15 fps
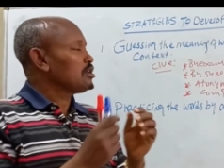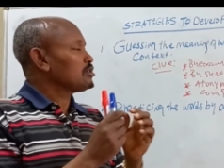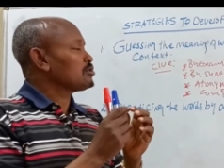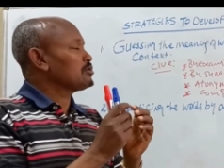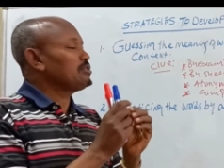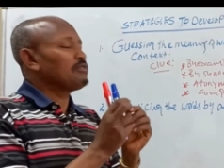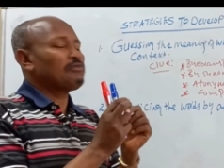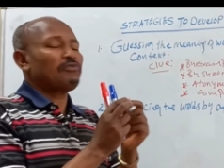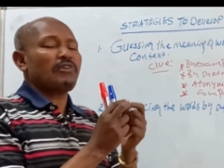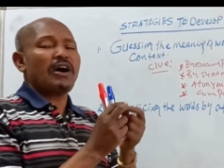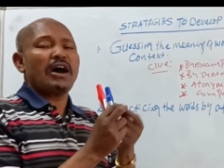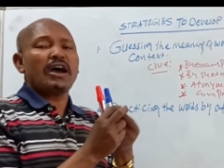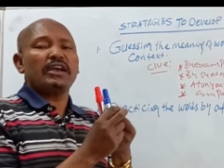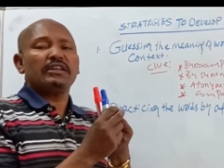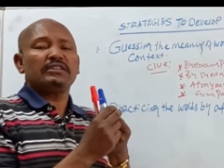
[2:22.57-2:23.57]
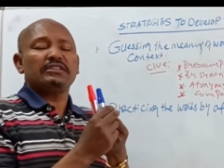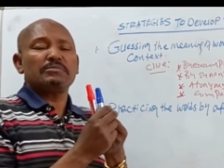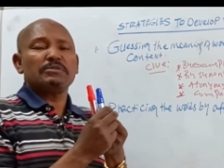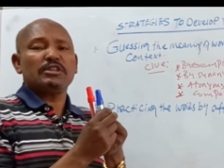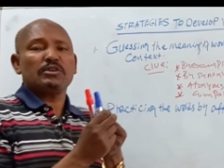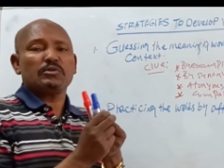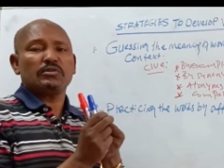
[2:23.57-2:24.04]
to define the
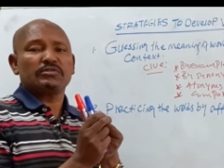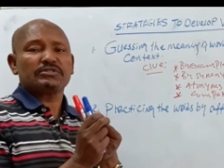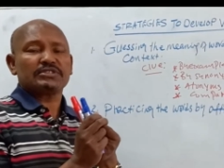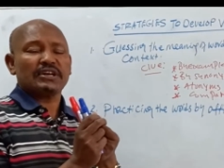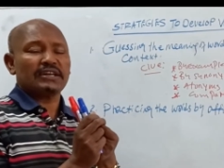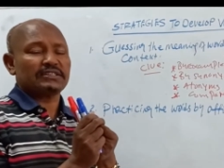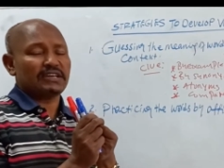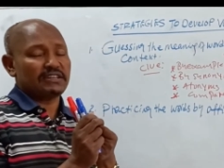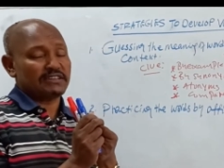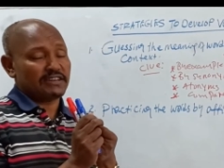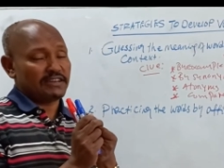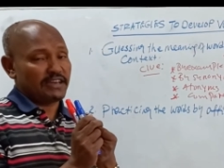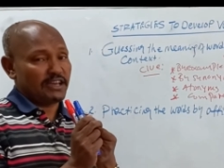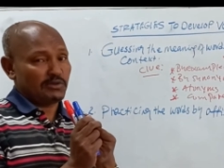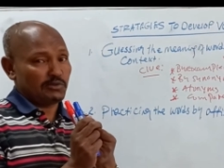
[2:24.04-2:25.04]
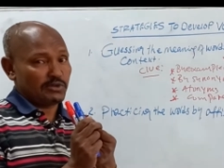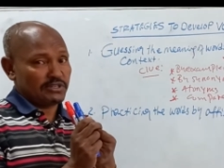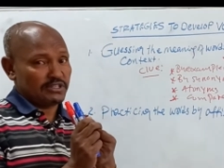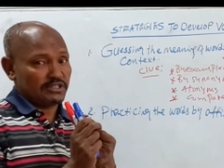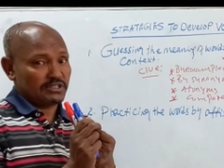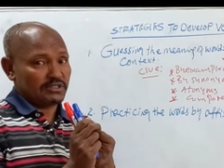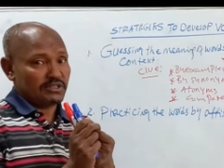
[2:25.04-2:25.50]
meaning of that underlined
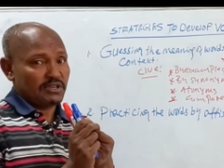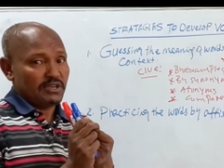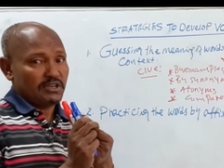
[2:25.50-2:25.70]
words.